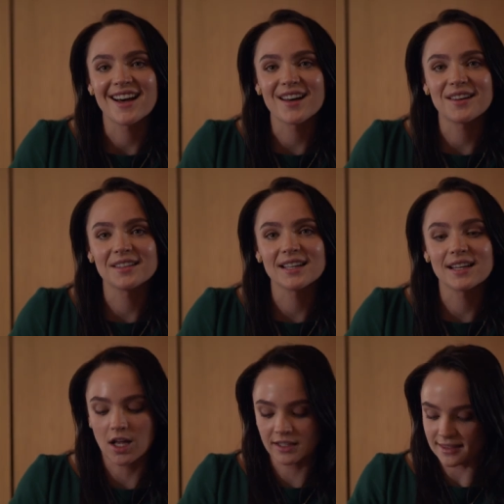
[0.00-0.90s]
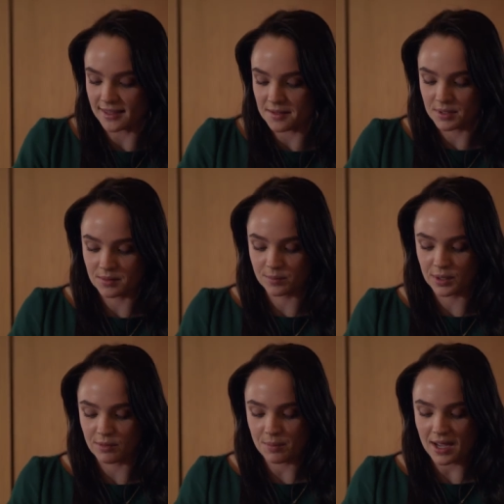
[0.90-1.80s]
I'll, uh, I'll get them and
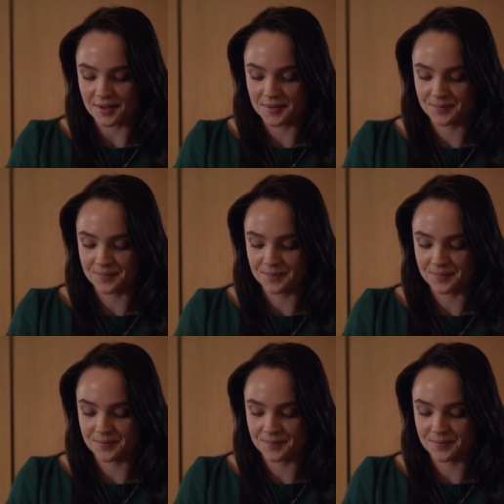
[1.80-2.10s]
be right back.